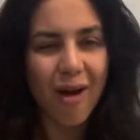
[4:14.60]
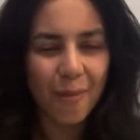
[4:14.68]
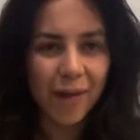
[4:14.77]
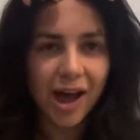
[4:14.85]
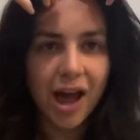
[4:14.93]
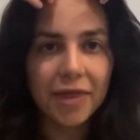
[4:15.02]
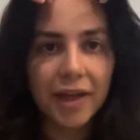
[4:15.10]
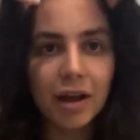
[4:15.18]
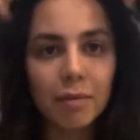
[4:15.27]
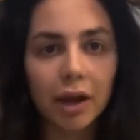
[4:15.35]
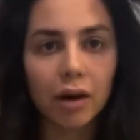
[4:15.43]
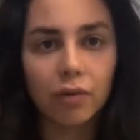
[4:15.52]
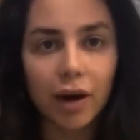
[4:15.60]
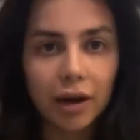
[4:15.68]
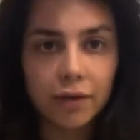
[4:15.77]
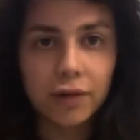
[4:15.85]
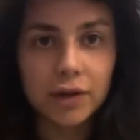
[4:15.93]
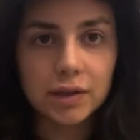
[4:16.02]
But I think I'm like ready
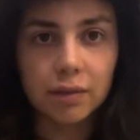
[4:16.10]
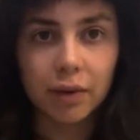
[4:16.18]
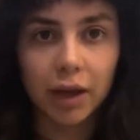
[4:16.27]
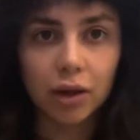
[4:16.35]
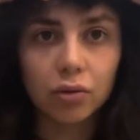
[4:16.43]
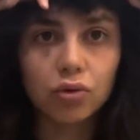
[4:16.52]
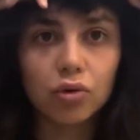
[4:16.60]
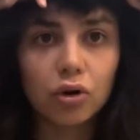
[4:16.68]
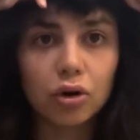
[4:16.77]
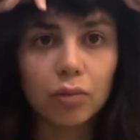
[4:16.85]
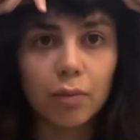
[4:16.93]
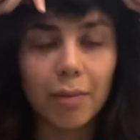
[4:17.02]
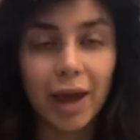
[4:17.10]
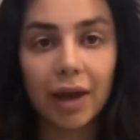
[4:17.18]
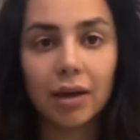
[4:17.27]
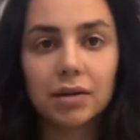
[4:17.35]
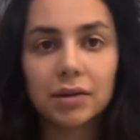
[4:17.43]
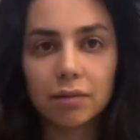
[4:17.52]
for some like
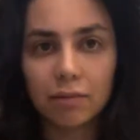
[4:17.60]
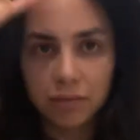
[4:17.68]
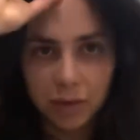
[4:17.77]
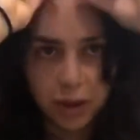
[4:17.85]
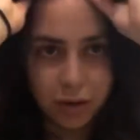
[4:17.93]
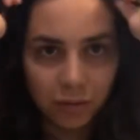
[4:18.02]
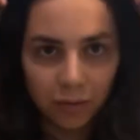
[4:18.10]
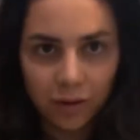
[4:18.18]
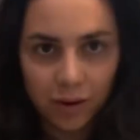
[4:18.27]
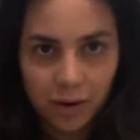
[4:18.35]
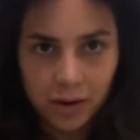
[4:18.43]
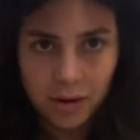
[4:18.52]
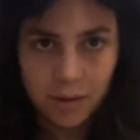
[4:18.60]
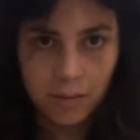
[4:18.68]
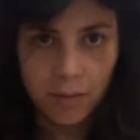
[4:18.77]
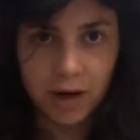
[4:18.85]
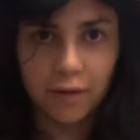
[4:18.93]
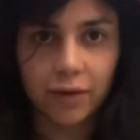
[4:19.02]
bangs, you know?
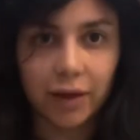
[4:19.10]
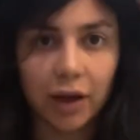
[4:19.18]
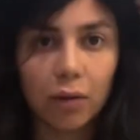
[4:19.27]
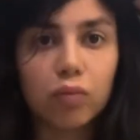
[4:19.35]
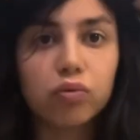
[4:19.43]
I'm ready for like